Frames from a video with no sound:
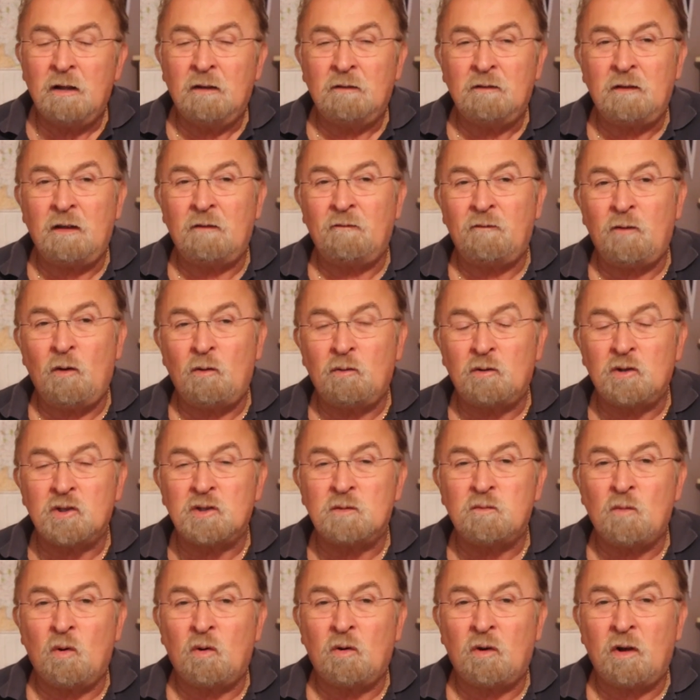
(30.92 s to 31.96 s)
They
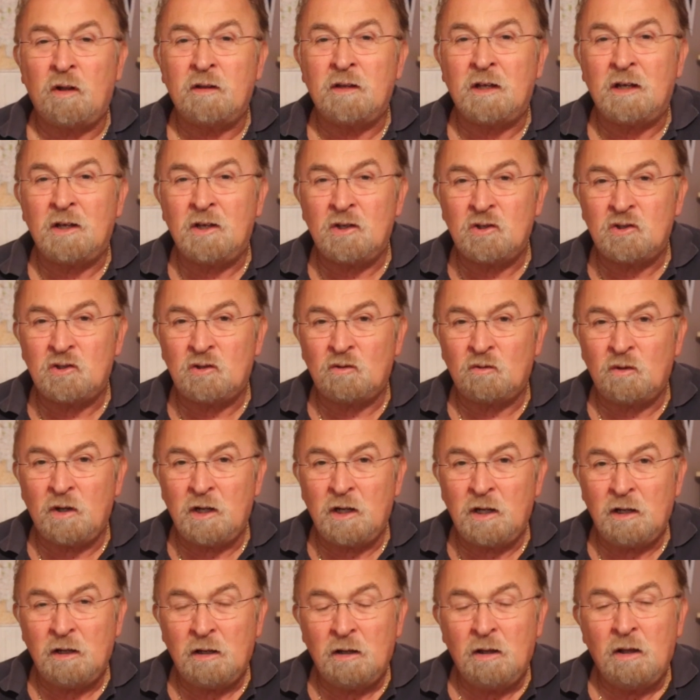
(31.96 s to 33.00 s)
focus more on the
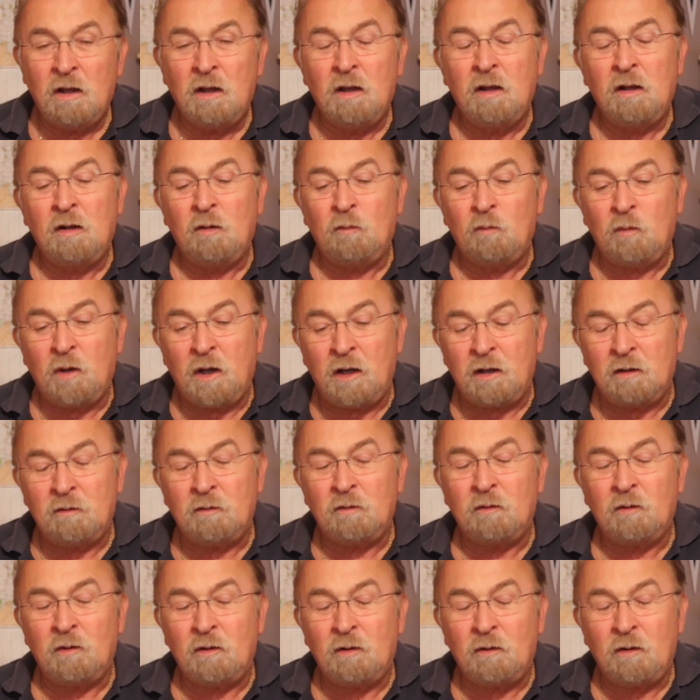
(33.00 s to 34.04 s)
history,
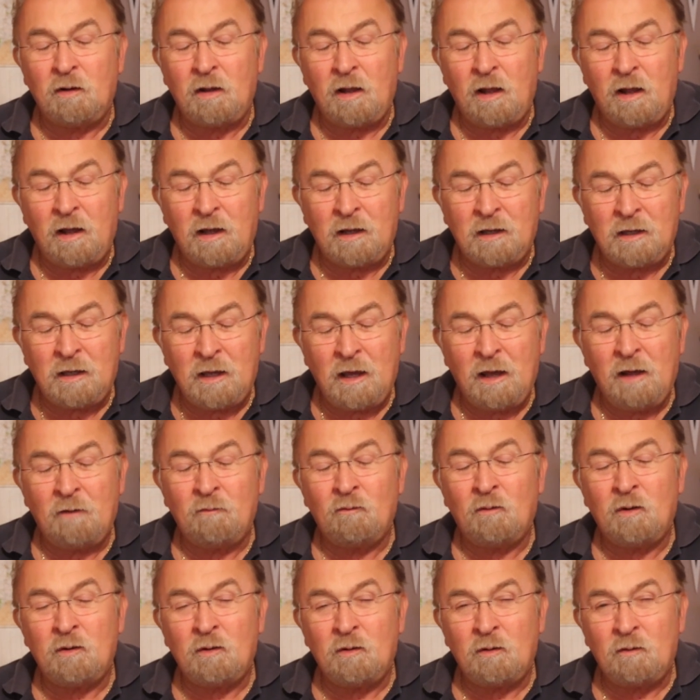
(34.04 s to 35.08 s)
but
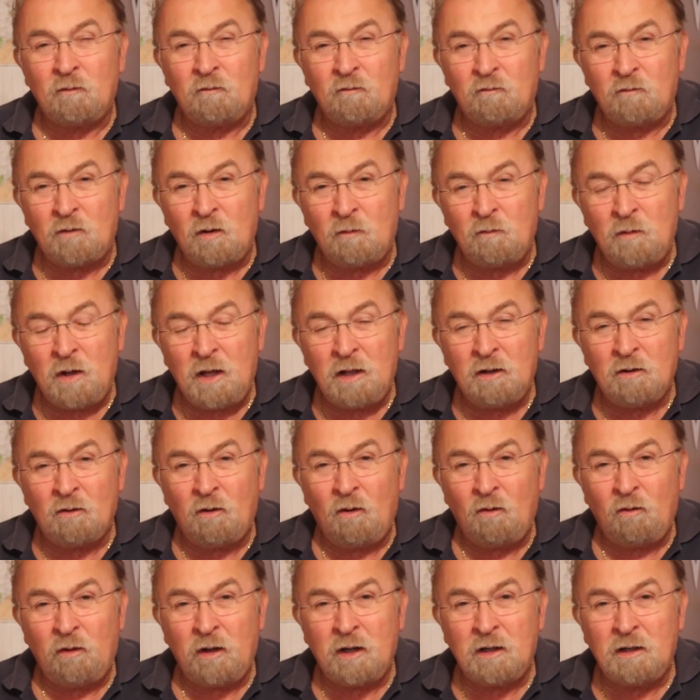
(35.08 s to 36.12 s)
again, to me, the
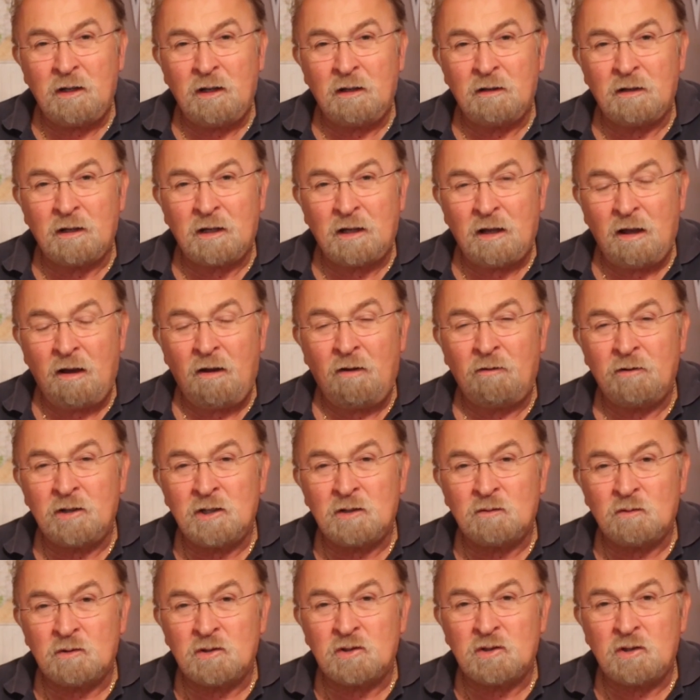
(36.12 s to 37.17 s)
whole idea of the
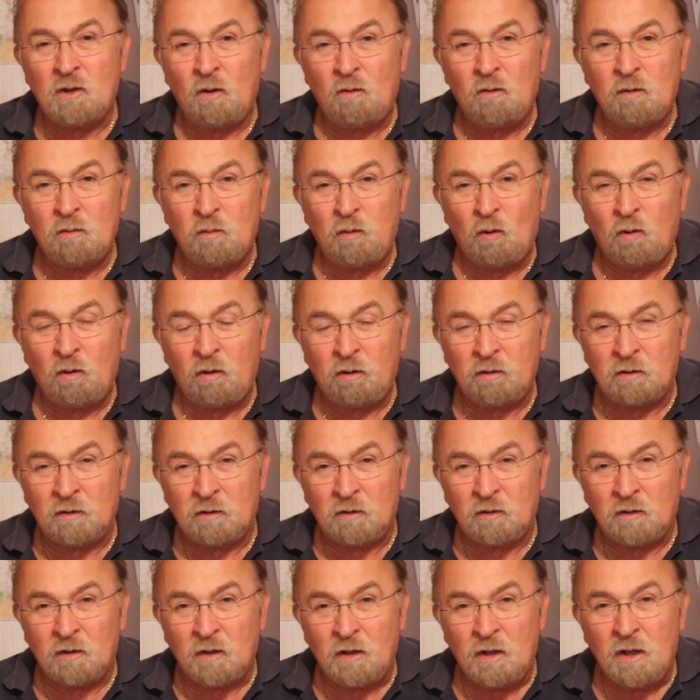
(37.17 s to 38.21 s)
counties was so
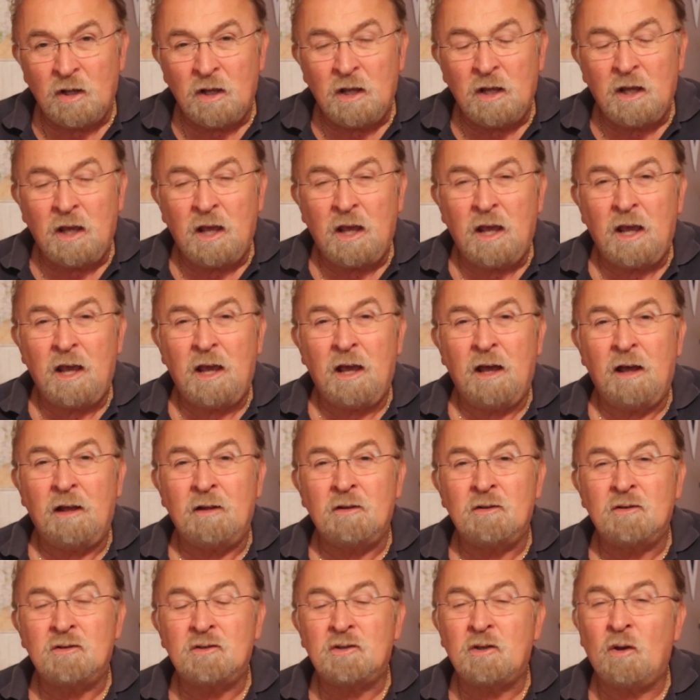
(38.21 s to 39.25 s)
important.
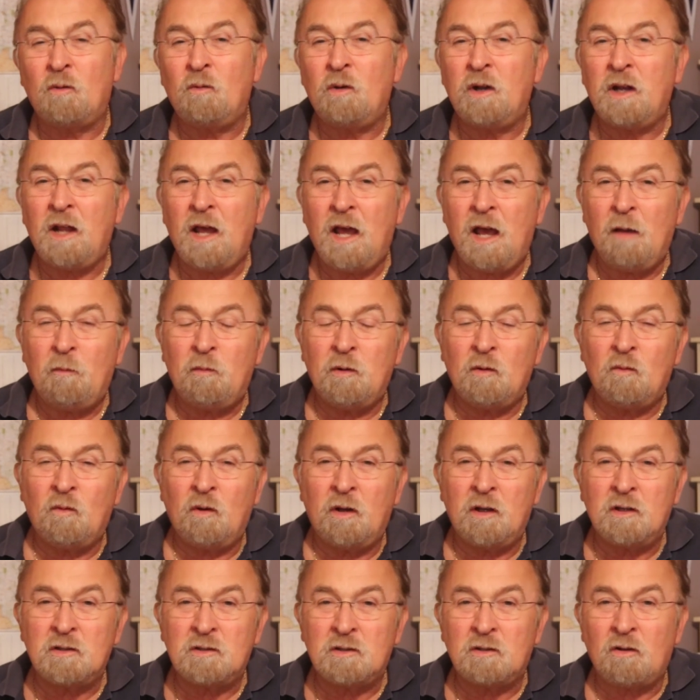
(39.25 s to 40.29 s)
And so what happened
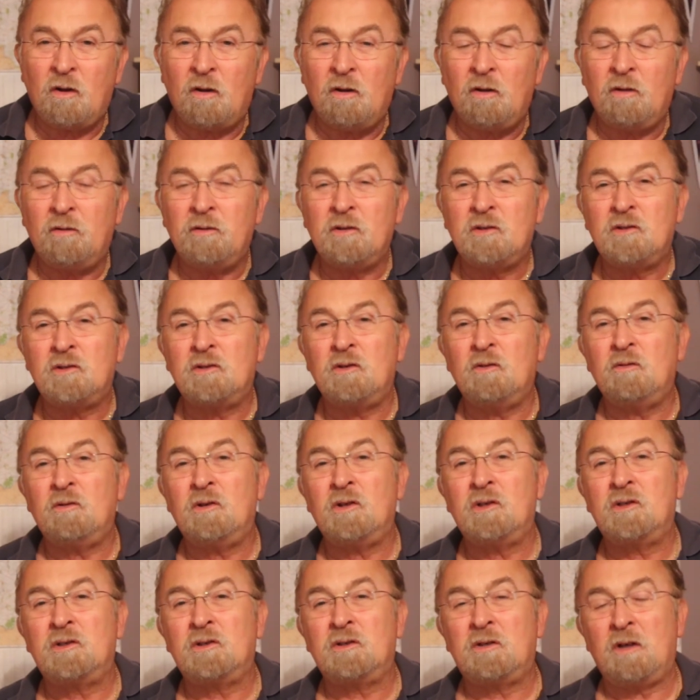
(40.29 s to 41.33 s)
was all the
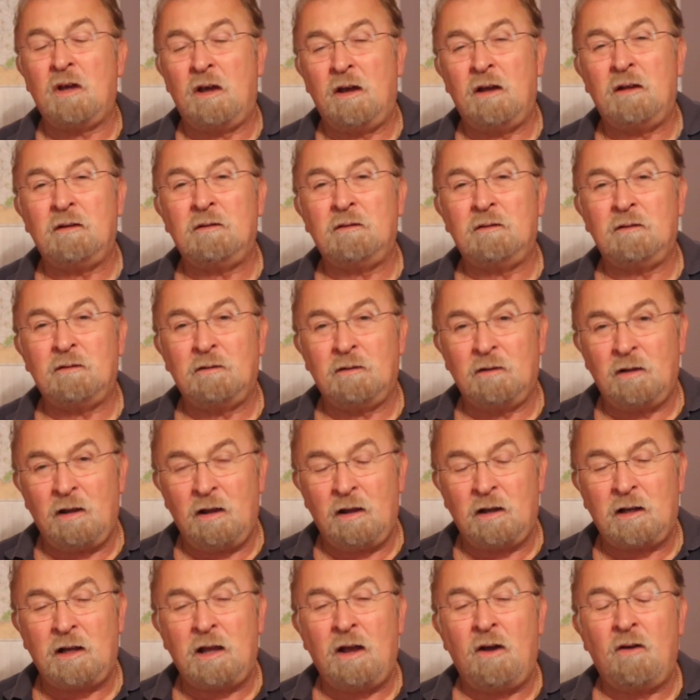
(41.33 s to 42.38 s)
students got
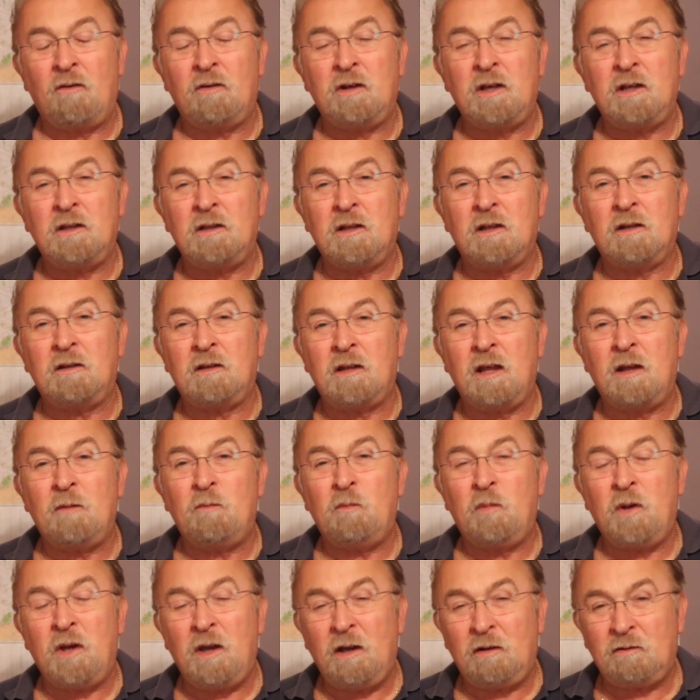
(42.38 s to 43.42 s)
a county that they
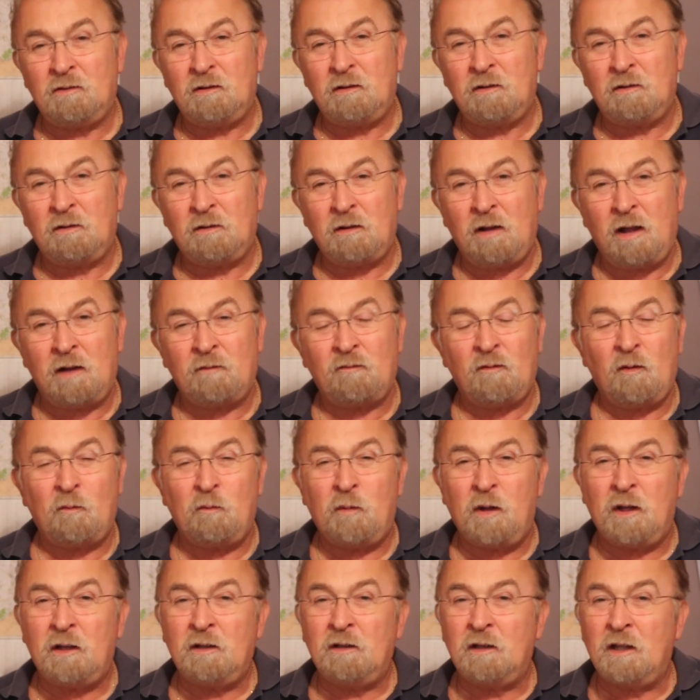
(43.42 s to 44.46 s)
picked out of a
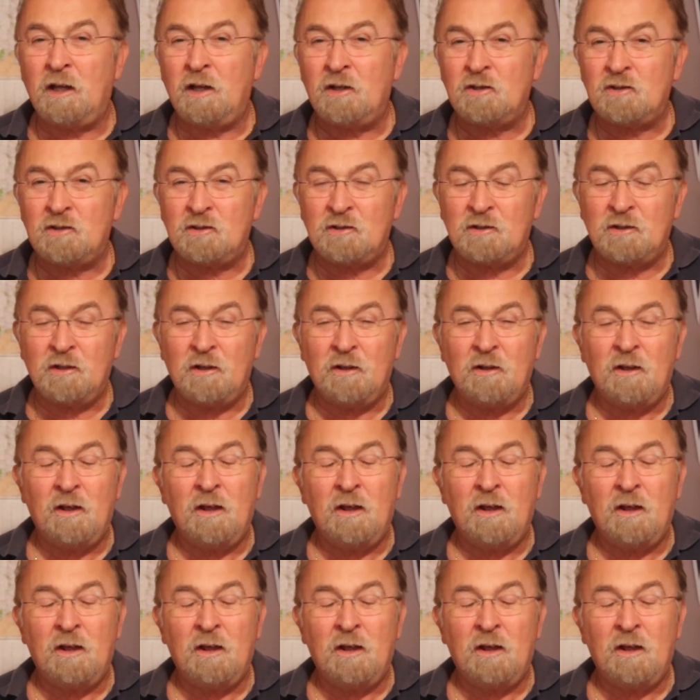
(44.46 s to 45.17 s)
big list,